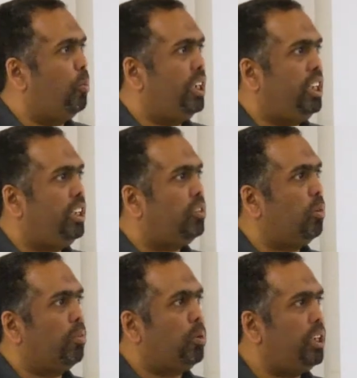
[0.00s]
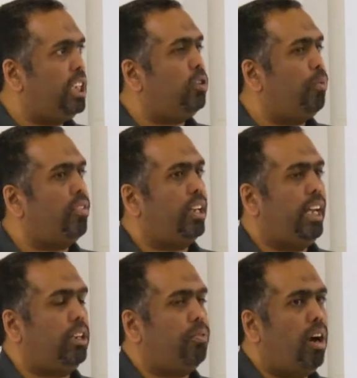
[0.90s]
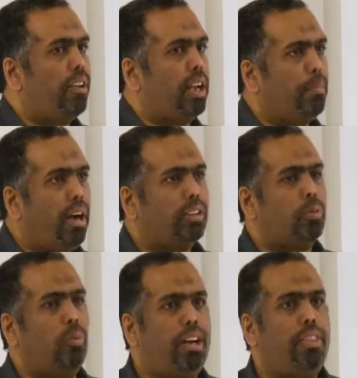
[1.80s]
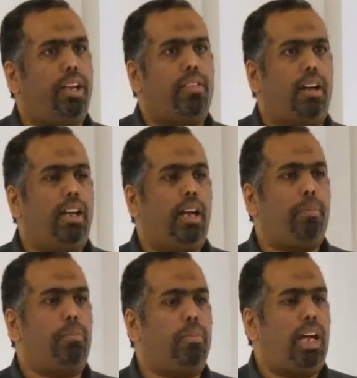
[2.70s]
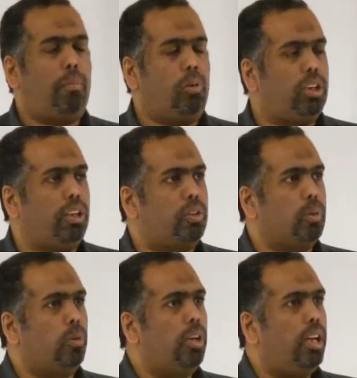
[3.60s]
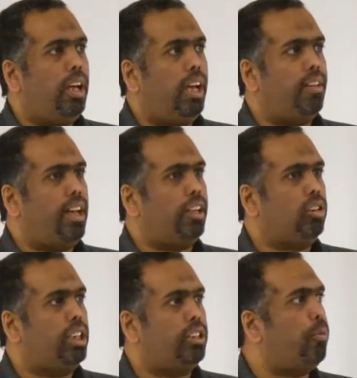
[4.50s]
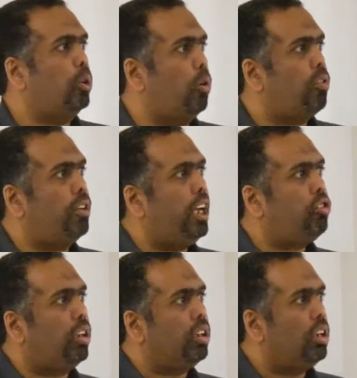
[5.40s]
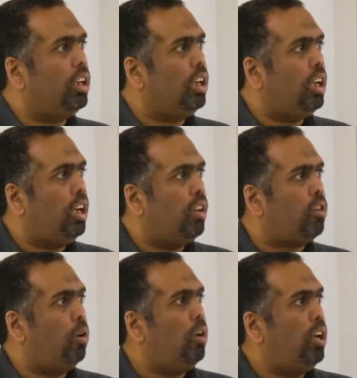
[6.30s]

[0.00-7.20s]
We need to investigate it further. But one thing I'm looking to is actually the photooxidation. So